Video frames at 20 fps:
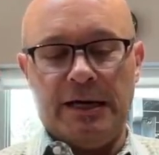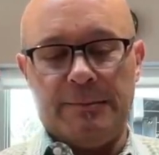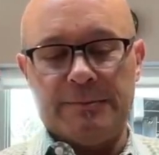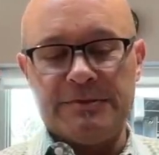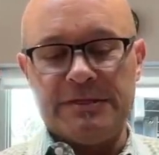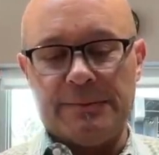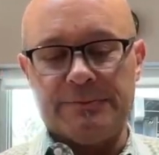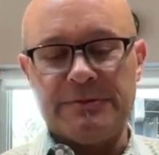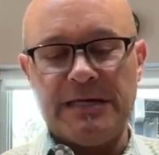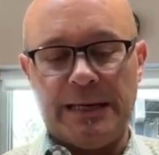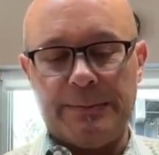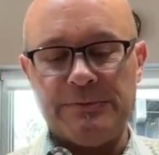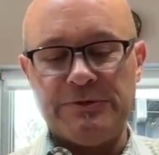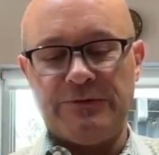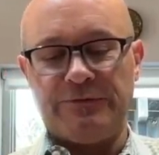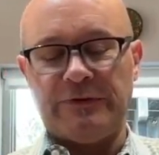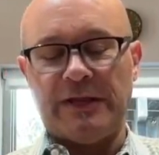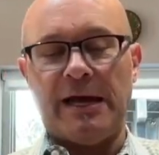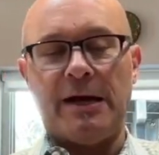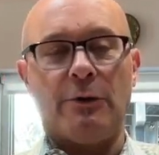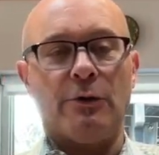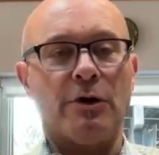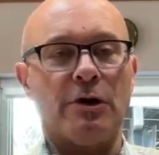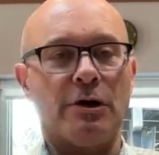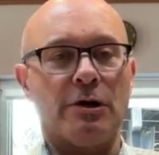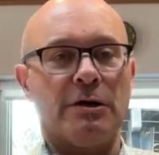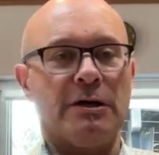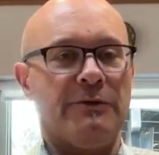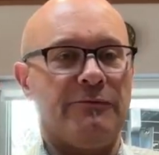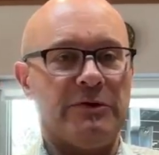Sometimes
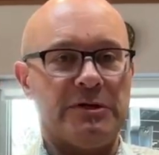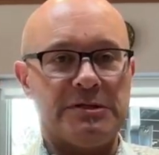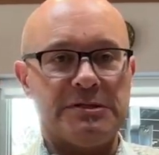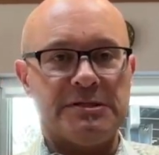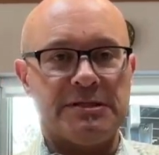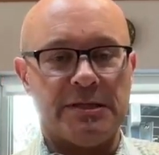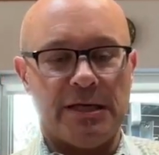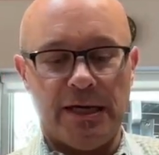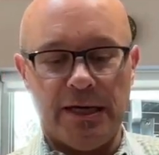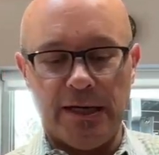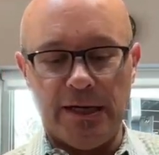flour, if it's